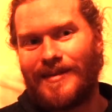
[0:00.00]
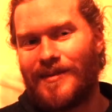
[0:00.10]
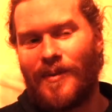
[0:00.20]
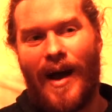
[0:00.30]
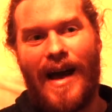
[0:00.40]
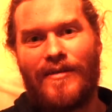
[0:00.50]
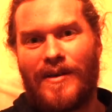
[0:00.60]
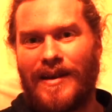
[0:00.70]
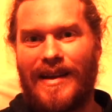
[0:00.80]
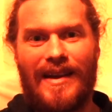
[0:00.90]

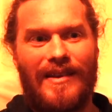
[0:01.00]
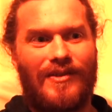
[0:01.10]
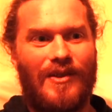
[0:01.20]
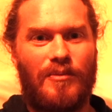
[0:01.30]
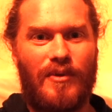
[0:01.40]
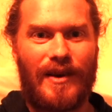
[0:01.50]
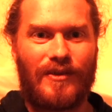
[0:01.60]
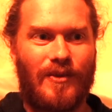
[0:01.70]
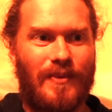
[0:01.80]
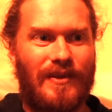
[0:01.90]
whatever it is that
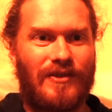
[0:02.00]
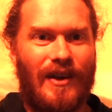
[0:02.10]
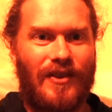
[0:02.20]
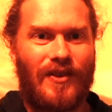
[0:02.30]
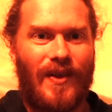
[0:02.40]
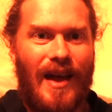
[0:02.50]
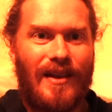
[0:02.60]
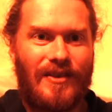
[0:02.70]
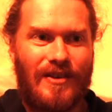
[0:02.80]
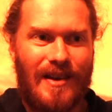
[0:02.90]
brings up this sexual
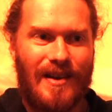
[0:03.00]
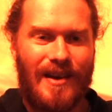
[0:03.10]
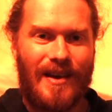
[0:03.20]
energy.